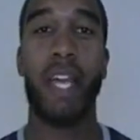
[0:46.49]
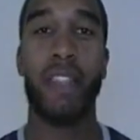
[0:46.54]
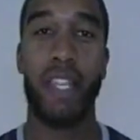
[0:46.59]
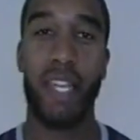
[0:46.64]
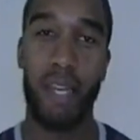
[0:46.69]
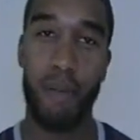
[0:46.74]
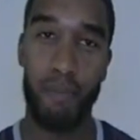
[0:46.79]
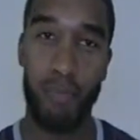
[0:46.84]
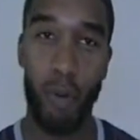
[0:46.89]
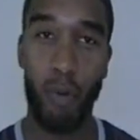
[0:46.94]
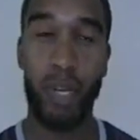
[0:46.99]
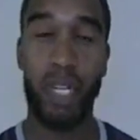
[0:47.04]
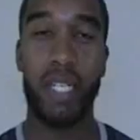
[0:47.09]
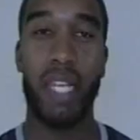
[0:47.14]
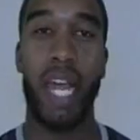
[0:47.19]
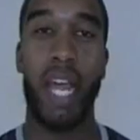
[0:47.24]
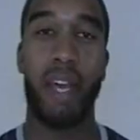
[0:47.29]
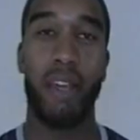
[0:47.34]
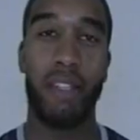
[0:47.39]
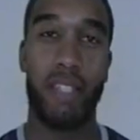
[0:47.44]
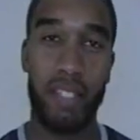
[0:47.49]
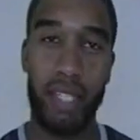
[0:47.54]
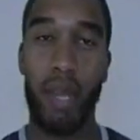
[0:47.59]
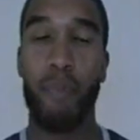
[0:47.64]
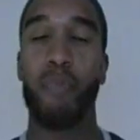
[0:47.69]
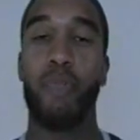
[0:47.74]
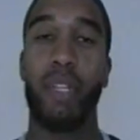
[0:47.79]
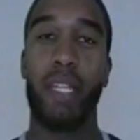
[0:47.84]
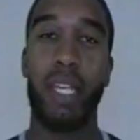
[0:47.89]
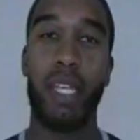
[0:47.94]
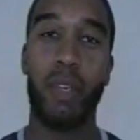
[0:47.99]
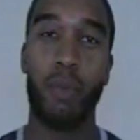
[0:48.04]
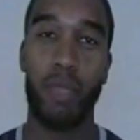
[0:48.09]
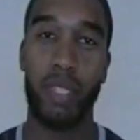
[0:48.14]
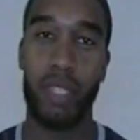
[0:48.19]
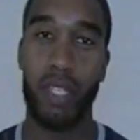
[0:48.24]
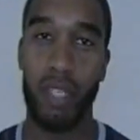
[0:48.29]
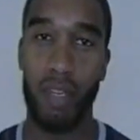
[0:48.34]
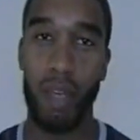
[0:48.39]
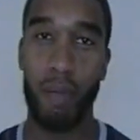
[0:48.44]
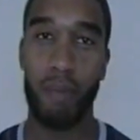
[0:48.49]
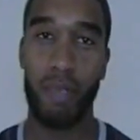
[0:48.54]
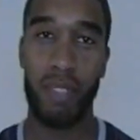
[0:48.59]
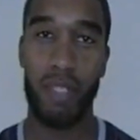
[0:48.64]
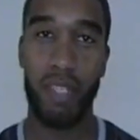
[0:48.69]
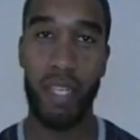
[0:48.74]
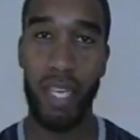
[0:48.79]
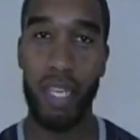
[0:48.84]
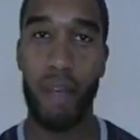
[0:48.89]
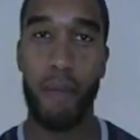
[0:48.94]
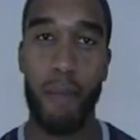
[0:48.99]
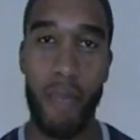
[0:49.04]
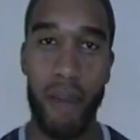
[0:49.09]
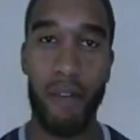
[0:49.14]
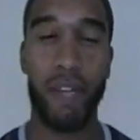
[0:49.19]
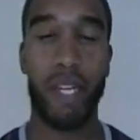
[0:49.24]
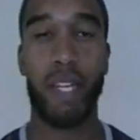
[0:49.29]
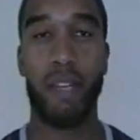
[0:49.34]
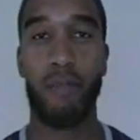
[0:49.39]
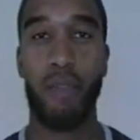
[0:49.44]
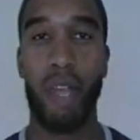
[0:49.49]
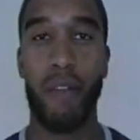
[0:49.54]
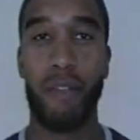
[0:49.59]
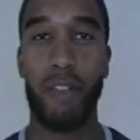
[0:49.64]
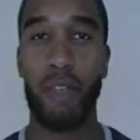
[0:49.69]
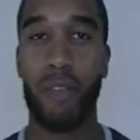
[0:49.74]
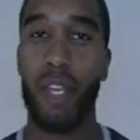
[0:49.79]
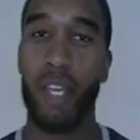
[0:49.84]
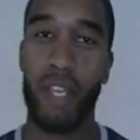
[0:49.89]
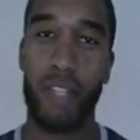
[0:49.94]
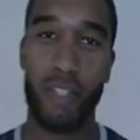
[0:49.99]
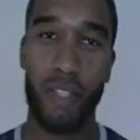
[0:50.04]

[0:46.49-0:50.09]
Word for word: and then it broke it down separately with the numbers in American revenue.